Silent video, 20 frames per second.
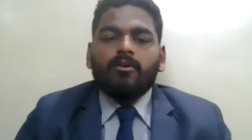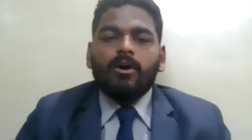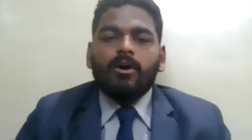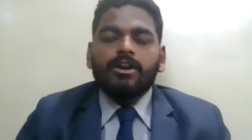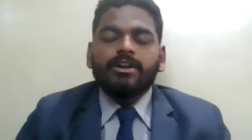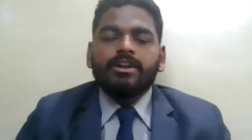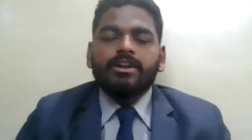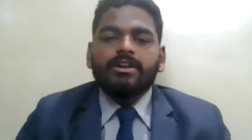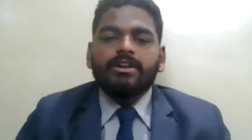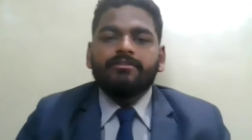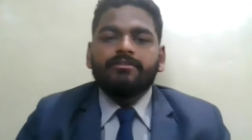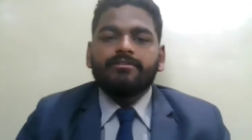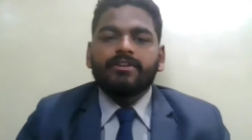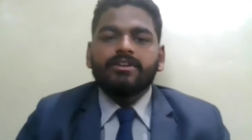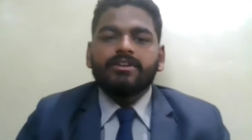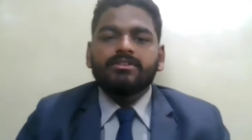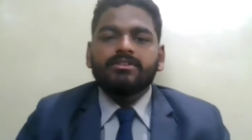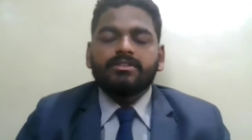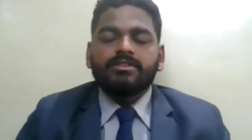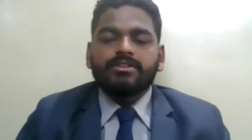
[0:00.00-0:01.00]
on
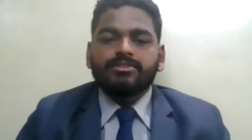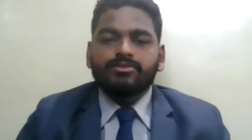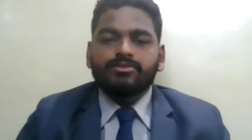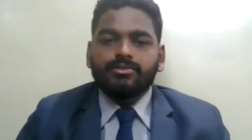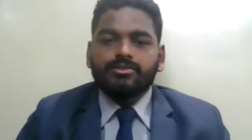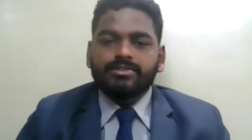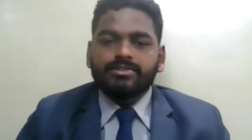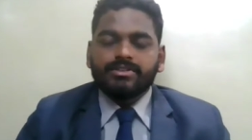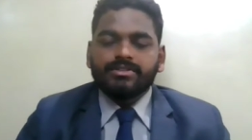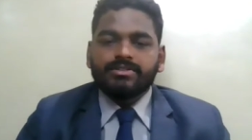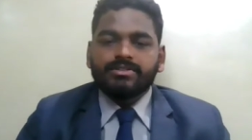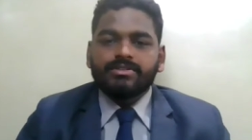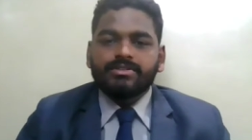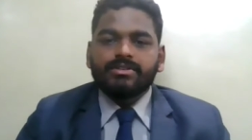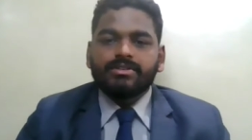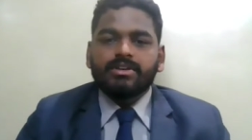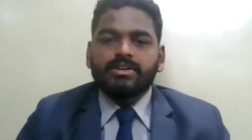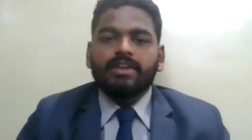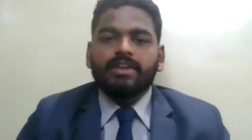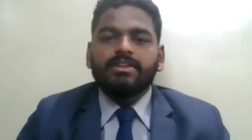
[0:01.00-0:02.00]
different resources
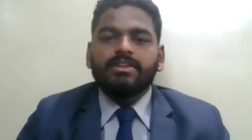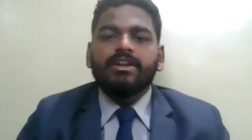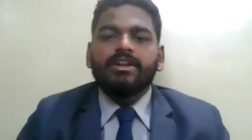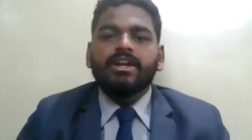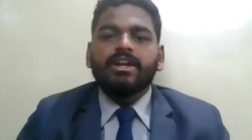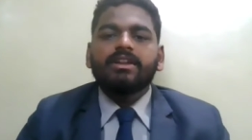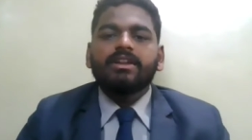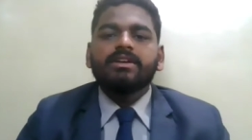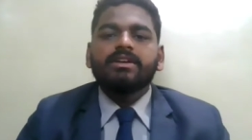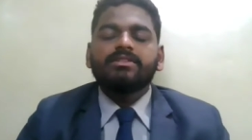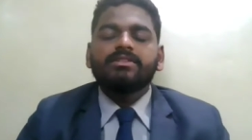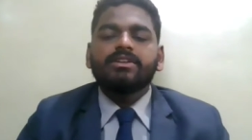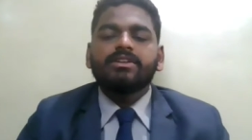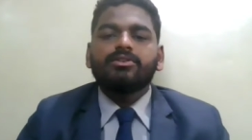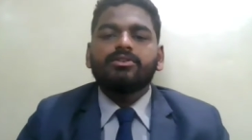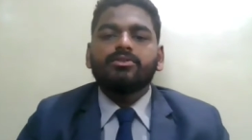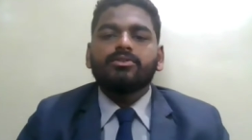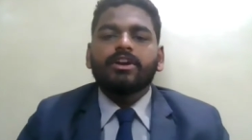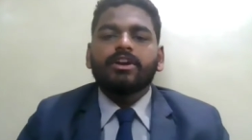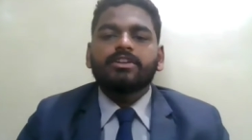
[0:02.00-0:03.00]
and the data
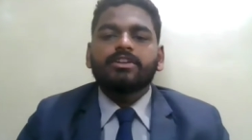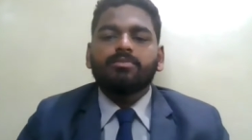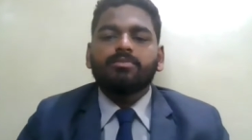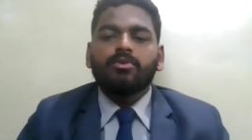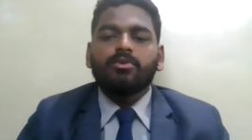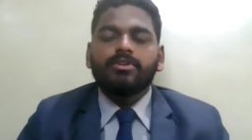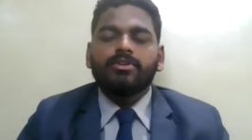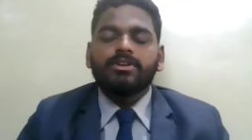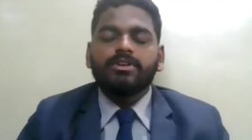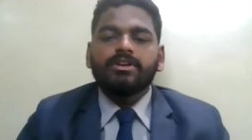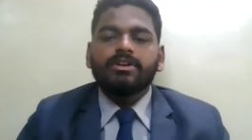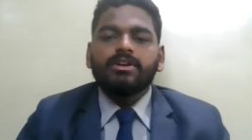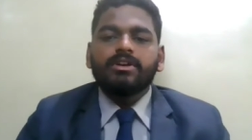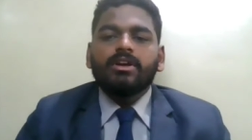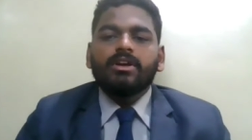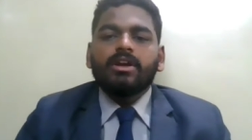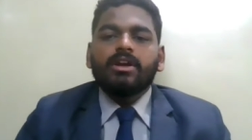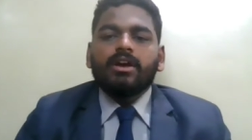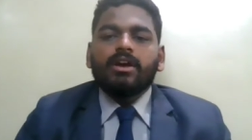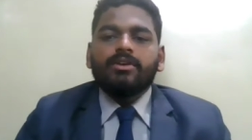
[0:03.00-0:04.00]
set to explore
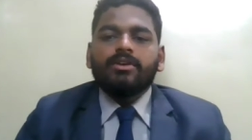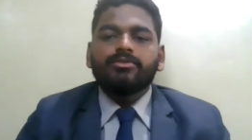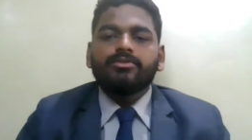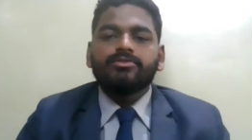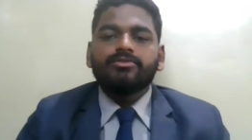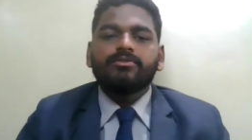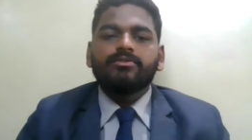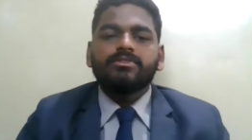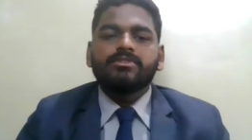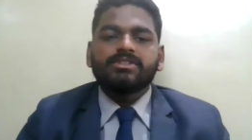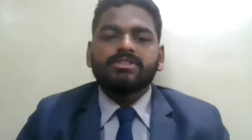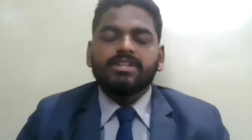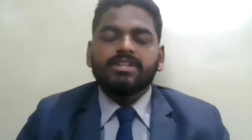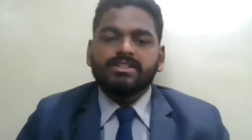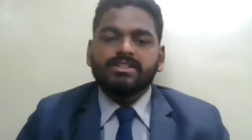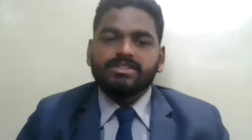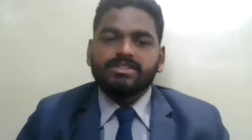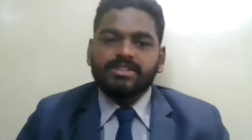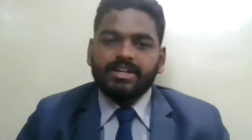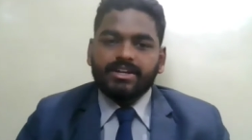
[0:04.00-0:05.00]
useful
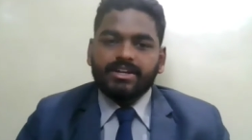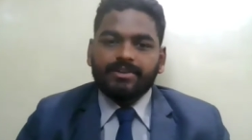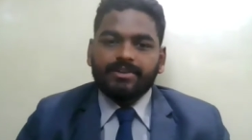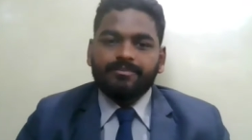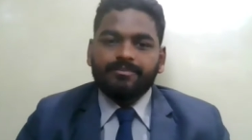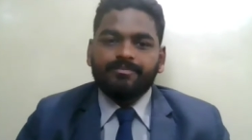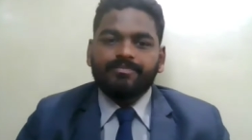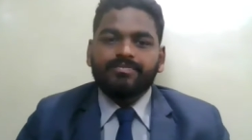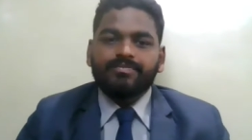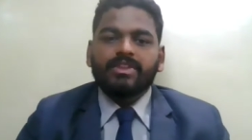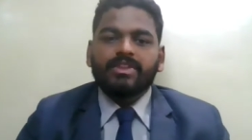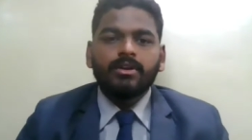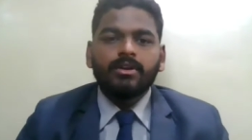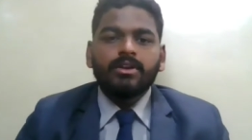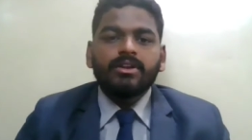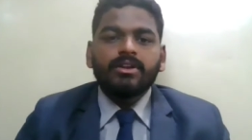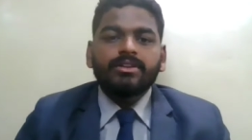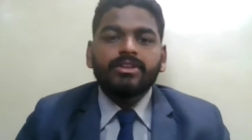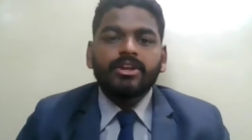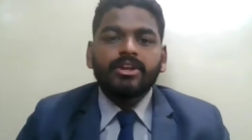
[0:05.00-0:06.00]
sales data.
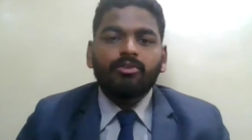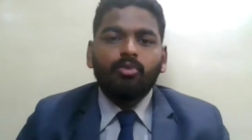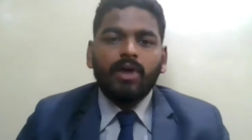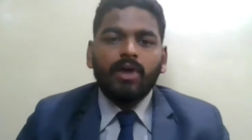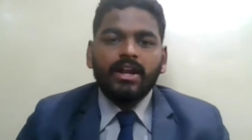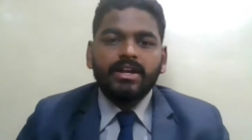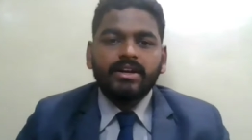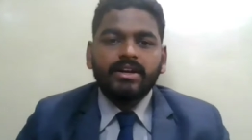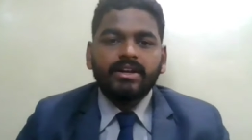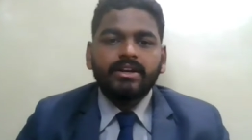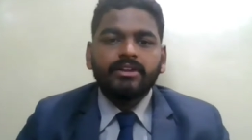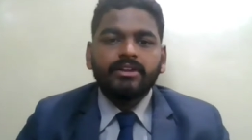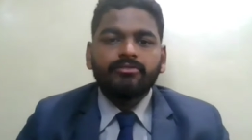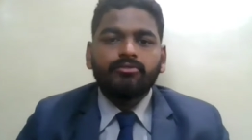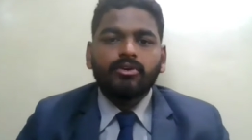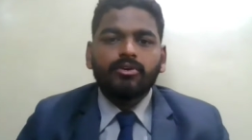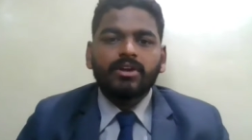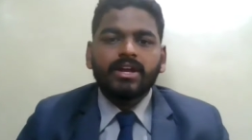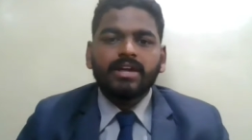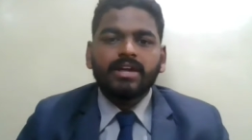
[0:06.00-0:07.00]
The
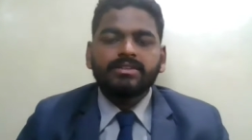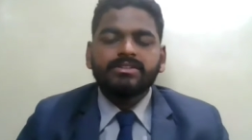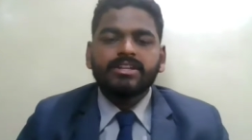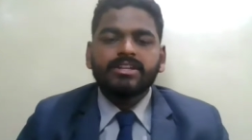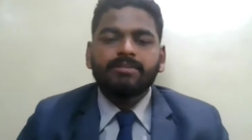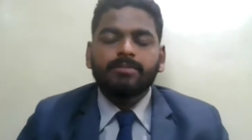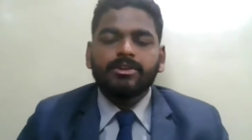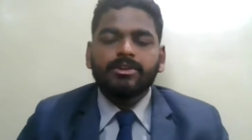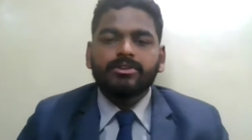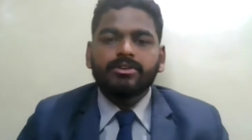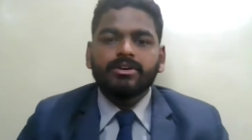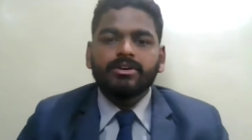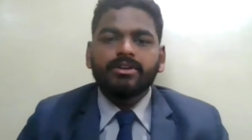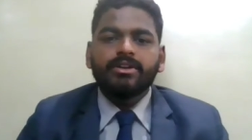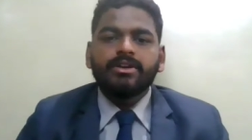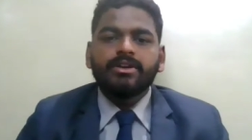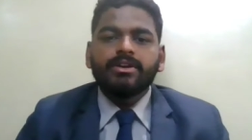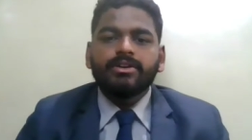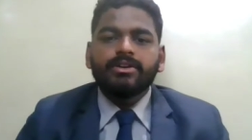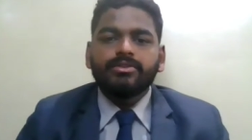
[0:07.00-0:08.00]
quantitative forecasting
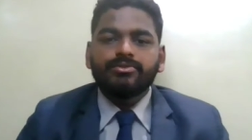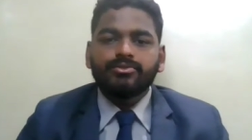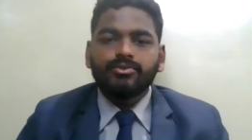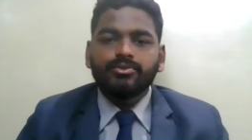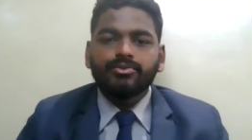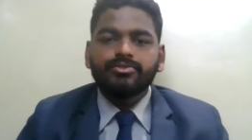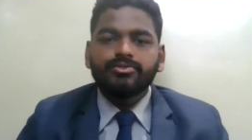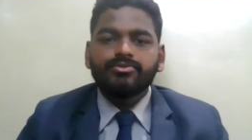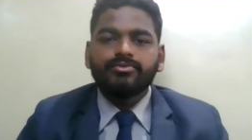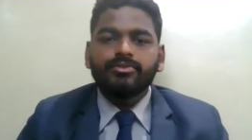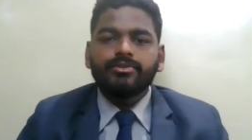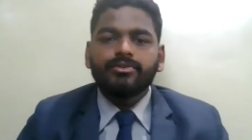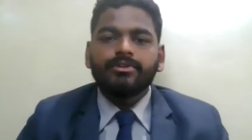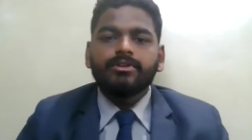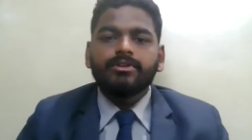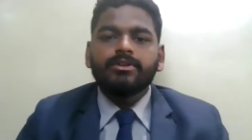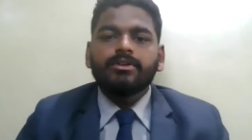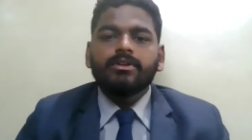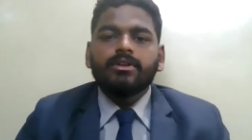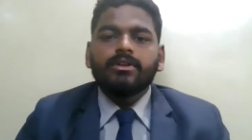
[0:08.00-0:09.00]
method is useful